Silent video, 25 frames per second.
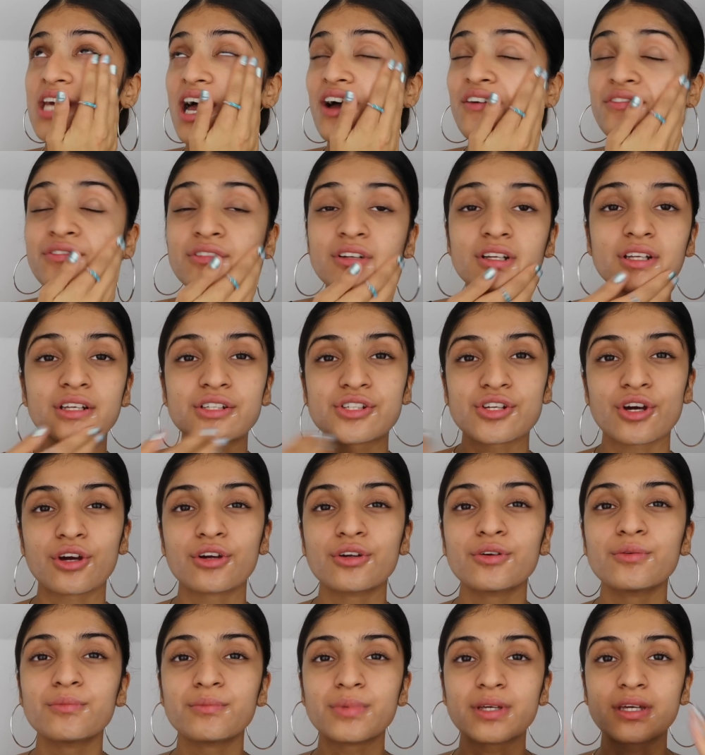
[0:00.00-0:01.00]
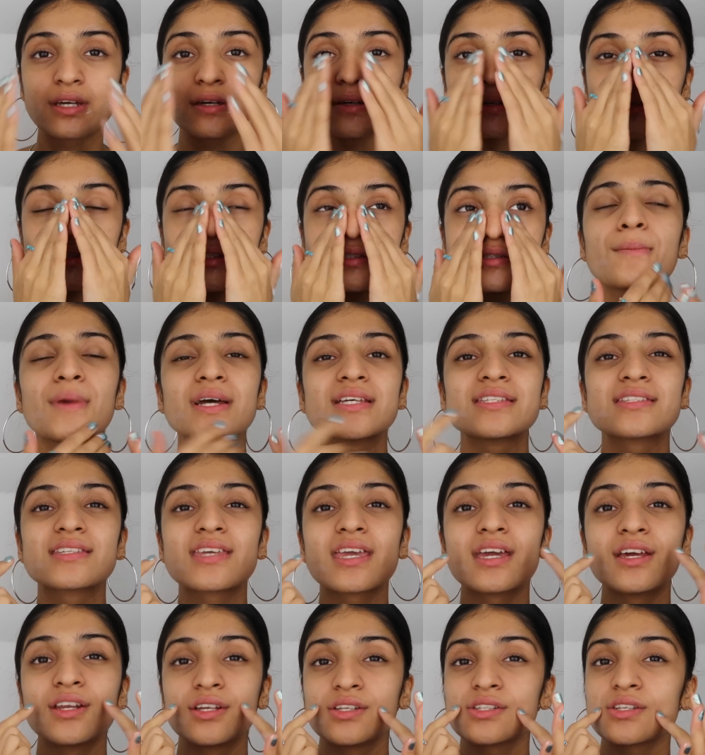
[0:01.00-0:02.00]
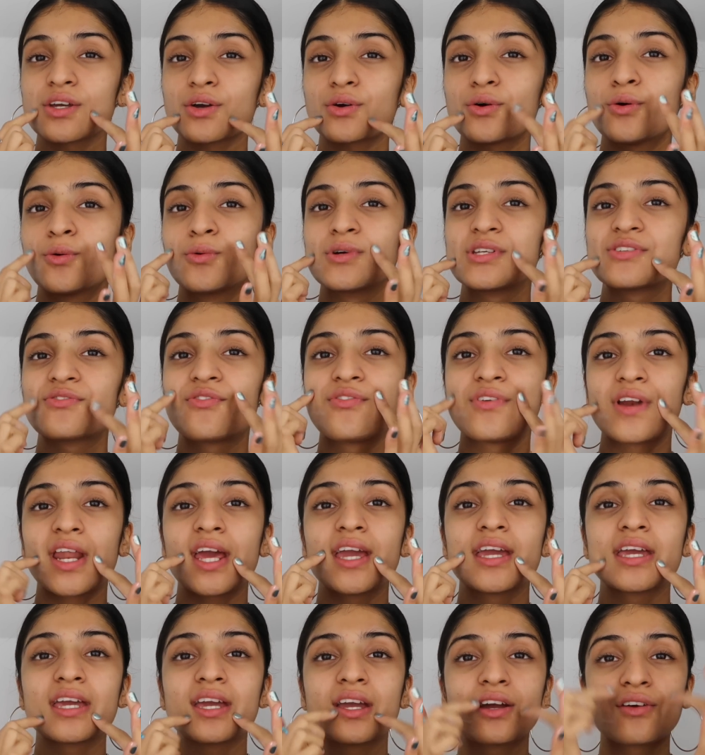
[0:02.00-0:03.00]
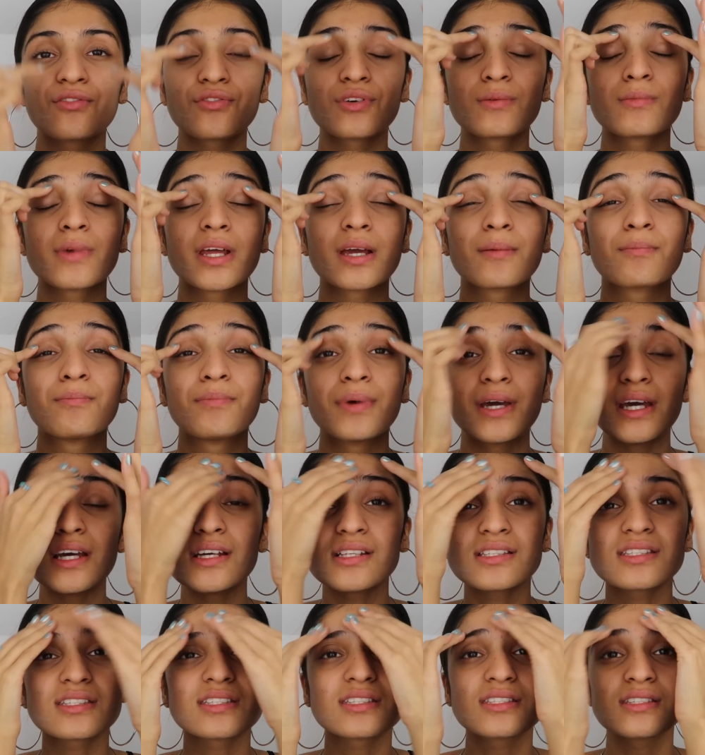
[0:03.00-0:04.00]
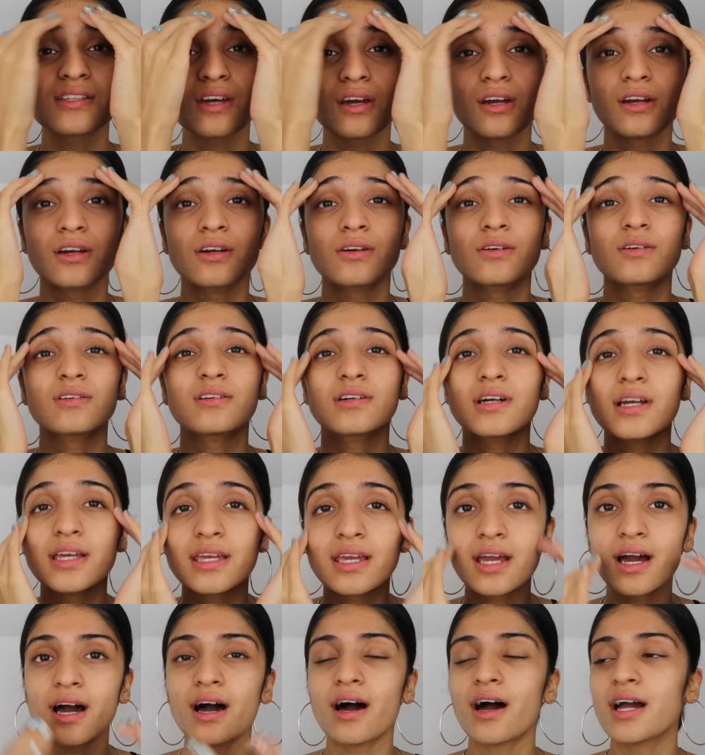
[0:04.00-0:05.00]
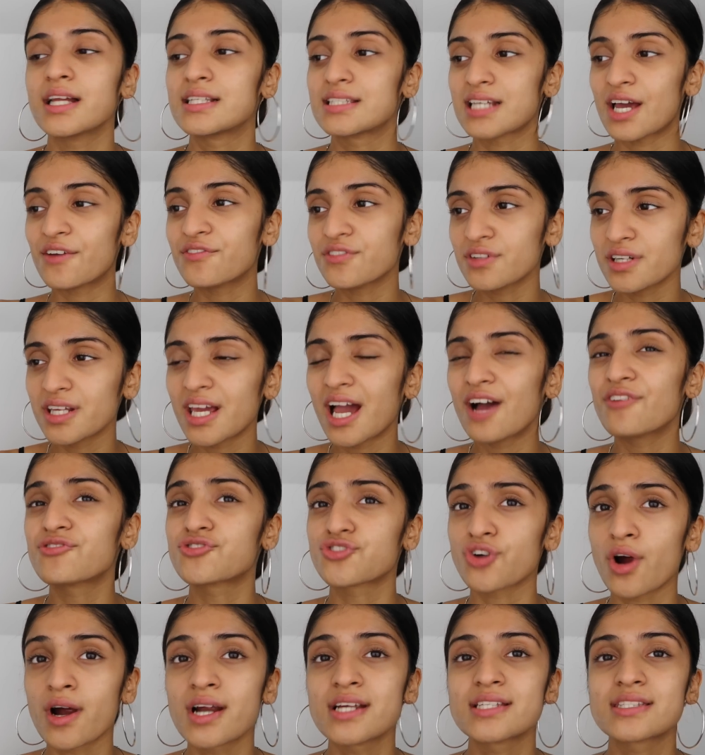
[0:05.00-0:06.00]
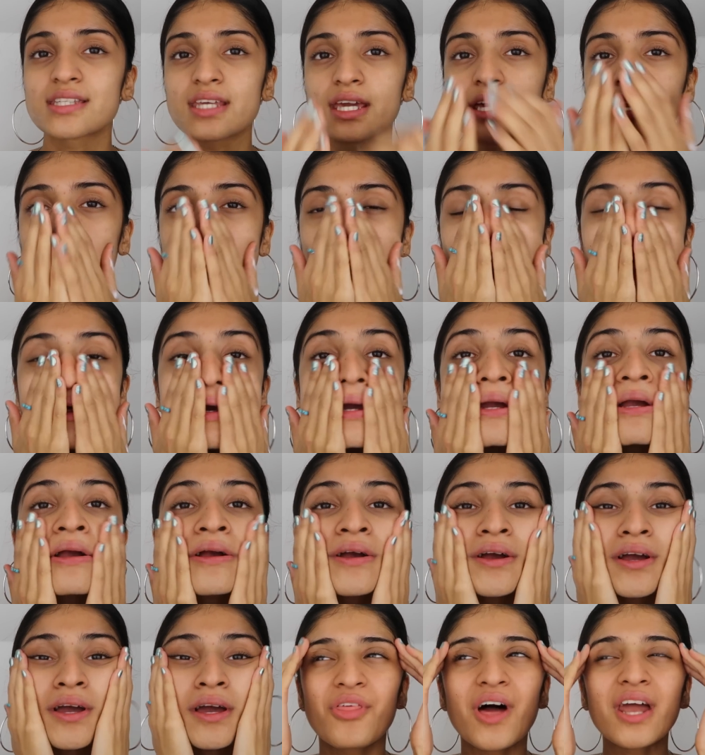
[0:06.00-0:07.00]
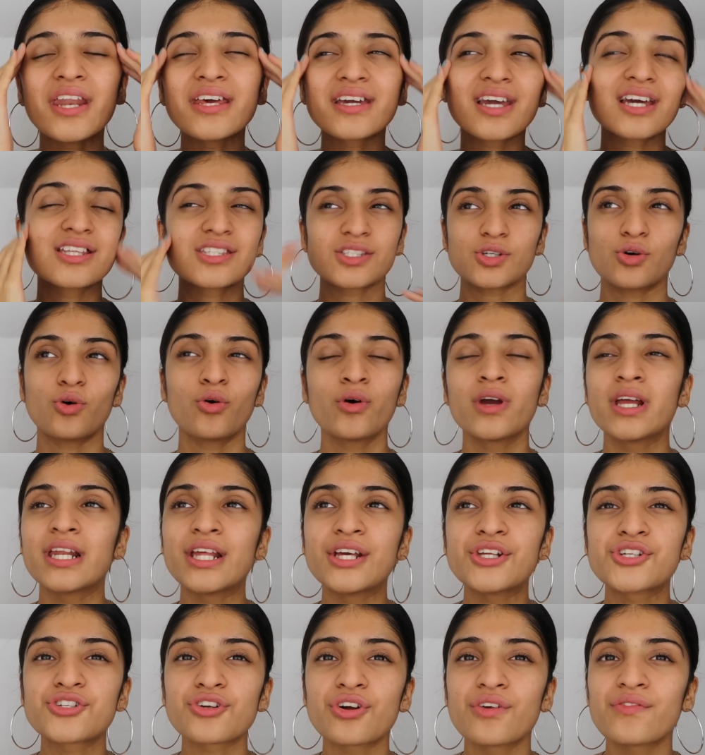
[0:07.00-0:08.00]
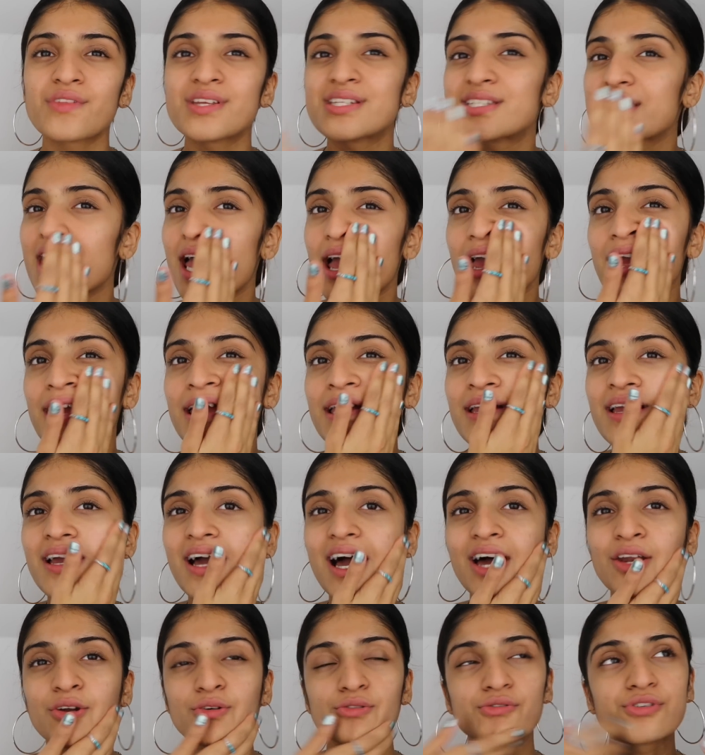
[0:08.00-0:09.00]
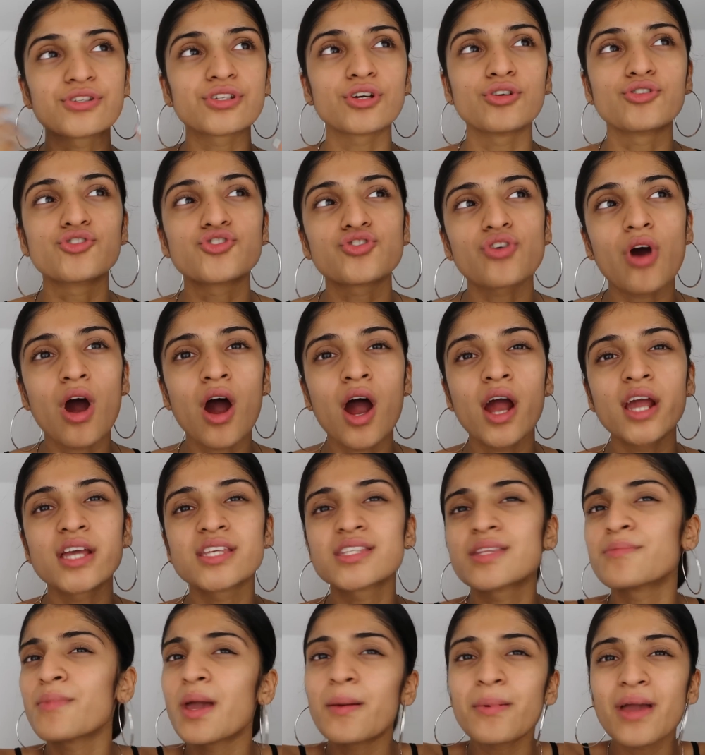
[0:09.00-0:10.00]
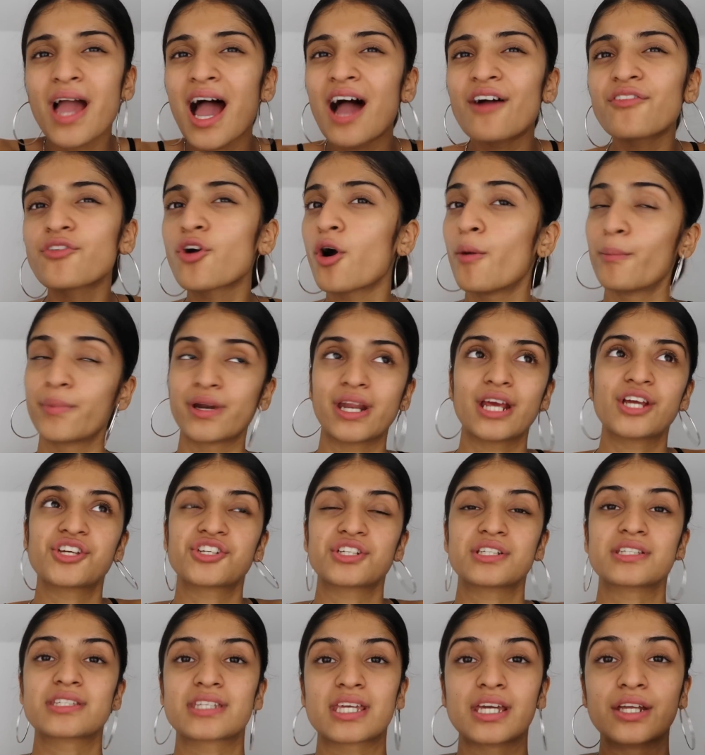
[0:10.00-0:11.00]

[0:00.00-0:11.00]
definitely don't, because my skin is like always flaking from like bits. So yeah, I definitely have dry skin, I think. But then it gets oily during the day and also dry, so maybe I have combination